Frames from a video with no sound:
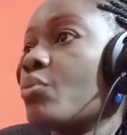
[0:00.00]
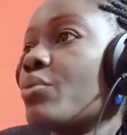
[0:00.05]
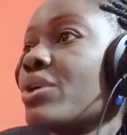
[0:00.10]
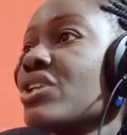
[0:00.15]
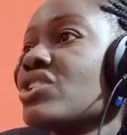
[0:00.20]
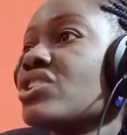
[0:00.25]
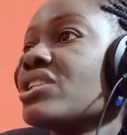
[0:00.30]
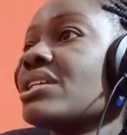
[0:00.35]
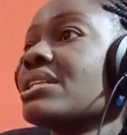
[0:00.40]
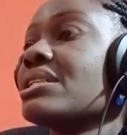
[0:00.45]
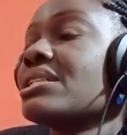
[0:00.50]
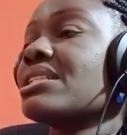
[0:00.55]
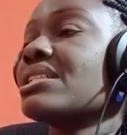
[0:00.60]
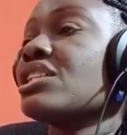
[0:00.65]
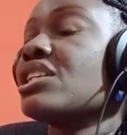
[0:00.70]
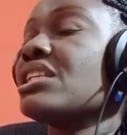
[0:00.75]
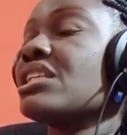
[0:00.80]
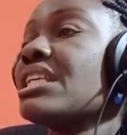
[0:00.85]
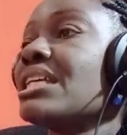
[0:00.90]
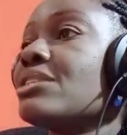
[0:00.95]
which is
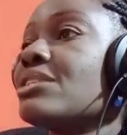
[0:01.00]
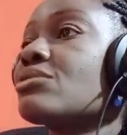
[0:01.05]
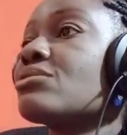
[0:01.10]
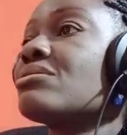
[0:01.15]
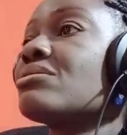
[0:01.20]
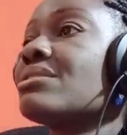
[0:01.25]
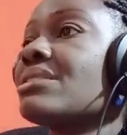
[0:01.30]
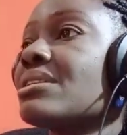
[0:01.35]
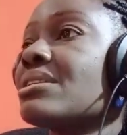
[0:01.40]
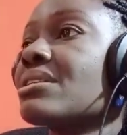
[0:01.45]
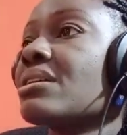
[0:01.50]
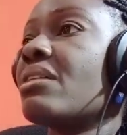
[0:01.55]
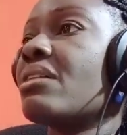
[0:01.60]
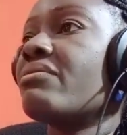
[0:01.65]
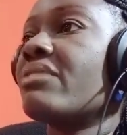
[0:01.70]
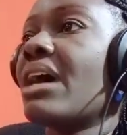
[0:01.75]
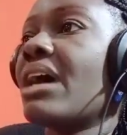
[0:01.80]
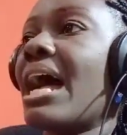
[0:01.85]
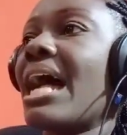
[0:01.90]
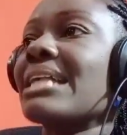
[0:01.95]
she needs to
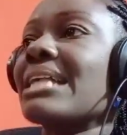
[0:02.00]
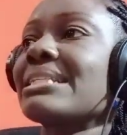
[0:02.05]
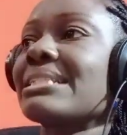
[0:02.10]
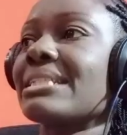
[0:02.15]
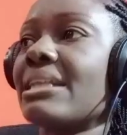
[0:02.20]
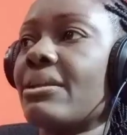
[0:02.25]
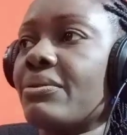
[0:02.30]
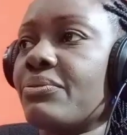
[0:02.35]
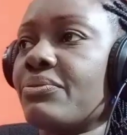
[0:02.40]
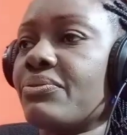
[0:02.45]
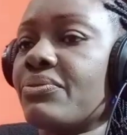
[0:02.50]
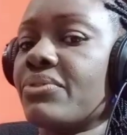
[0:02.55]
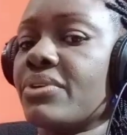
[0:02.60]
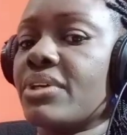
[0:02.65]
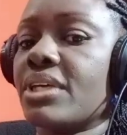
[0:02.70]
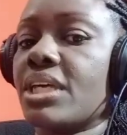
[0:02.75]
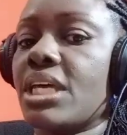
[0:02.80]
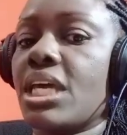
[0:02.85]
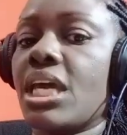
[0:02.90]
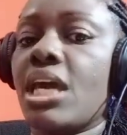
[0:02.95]
discover herself.
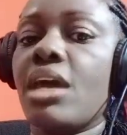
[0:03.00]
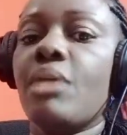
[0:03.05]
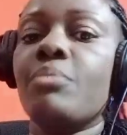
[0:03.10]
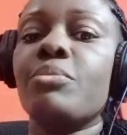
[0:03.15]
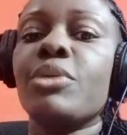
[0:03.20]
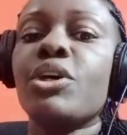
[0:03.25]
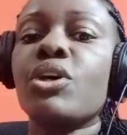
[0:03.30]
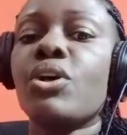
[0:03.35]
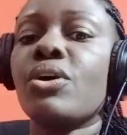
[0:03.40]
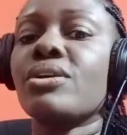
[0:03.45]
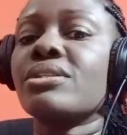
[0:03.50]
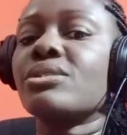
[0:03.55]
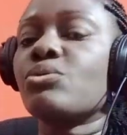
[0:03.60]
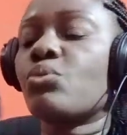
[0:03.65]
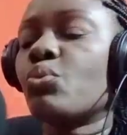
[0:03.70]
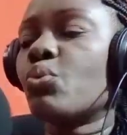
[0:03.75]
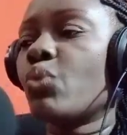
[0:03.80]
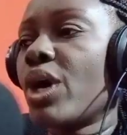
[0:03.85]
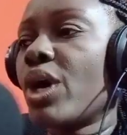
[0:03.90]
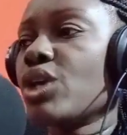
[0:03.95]

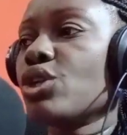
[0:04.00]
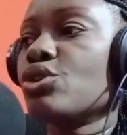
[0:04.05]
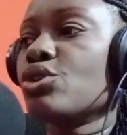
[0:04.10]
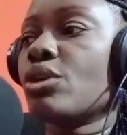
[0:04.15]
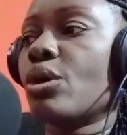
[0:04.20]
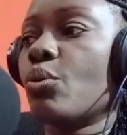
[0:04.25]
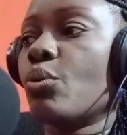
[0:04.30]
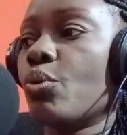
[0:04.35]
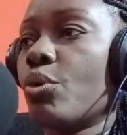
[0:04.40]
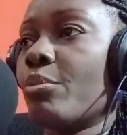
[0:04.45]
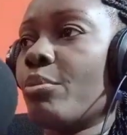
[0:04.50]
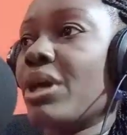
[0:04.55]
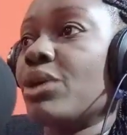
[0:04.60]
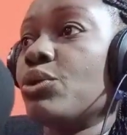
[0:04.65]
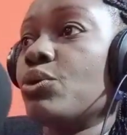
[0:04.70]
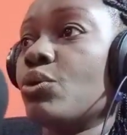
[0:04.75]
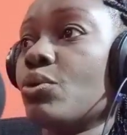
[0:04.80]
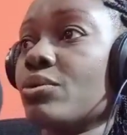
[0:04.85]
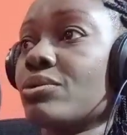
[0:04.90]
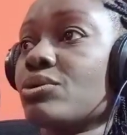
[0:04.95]
Because when a
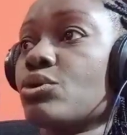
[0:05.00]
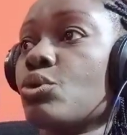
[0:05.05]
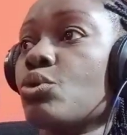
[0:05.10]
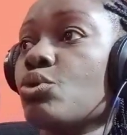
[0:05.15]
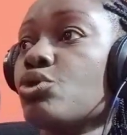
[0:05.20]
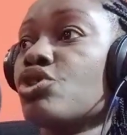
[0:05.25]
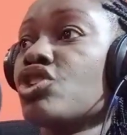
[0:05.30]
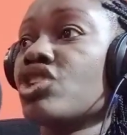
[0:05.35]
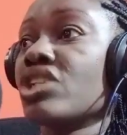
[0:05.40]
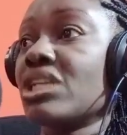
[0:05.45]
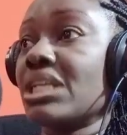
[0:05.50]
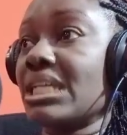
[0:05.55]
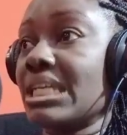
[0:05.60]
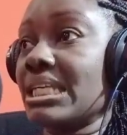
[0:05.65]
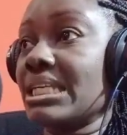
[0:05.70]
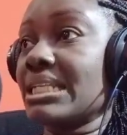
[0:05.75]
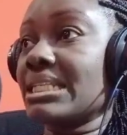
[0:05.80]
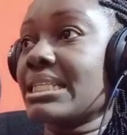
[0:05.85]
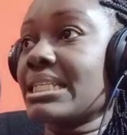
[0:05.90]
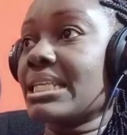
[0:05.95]
woman knows who she
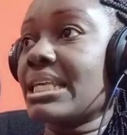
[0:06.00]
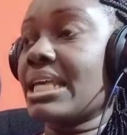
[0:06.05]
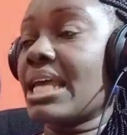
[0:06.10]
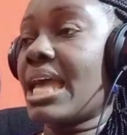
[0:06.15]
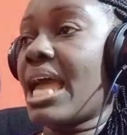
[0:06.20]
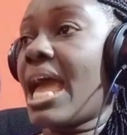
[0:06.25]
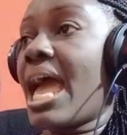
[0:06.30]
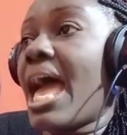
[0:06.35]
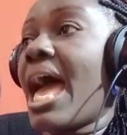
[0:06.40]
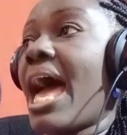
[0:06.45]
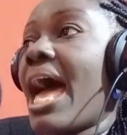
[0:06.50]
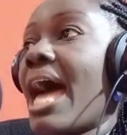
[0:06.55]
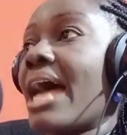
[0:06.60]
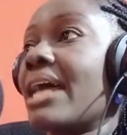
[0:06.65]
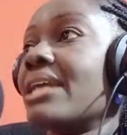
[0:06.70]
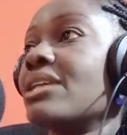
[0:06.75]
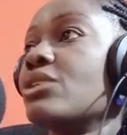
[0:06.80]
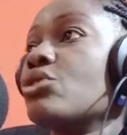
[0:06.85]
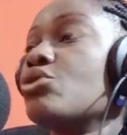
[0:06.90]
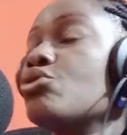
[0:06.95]
is,
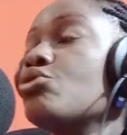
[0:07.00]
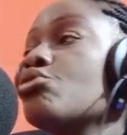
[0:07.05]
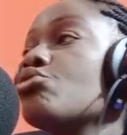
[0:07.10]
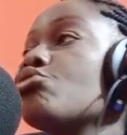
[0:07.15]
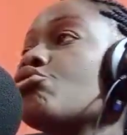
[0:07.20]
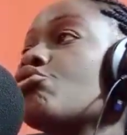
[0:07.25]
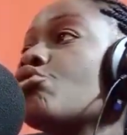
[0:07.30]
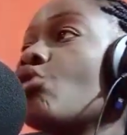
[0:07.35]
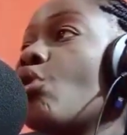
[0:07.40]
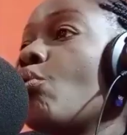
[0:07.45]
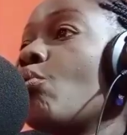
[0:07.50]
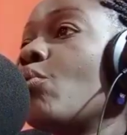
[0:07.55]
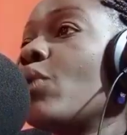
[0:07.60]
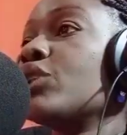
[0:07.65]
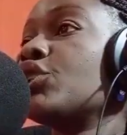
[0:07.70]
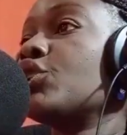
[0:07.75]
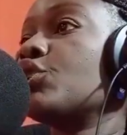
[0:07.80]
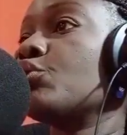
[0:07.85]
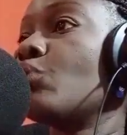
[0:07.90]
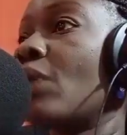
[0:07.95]
and you know
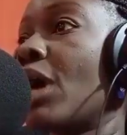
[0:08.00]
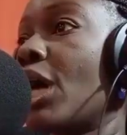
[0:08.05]
what